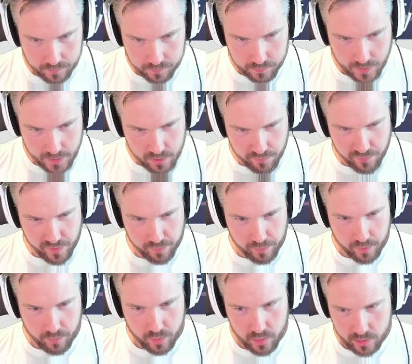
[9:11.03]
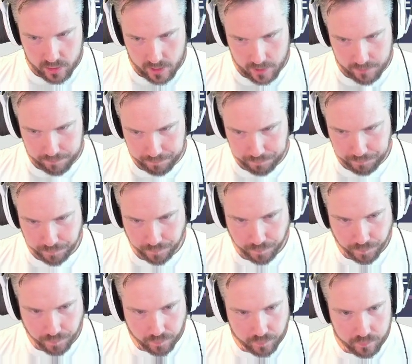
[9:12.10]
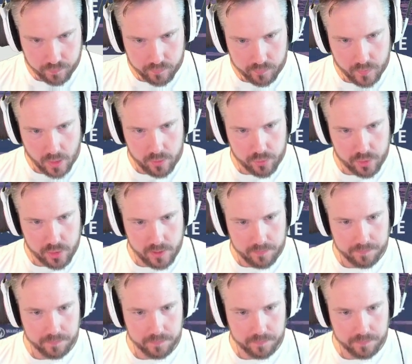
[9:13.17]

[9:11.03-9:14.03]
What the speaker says: That's a fair bit of broadside. Interesting.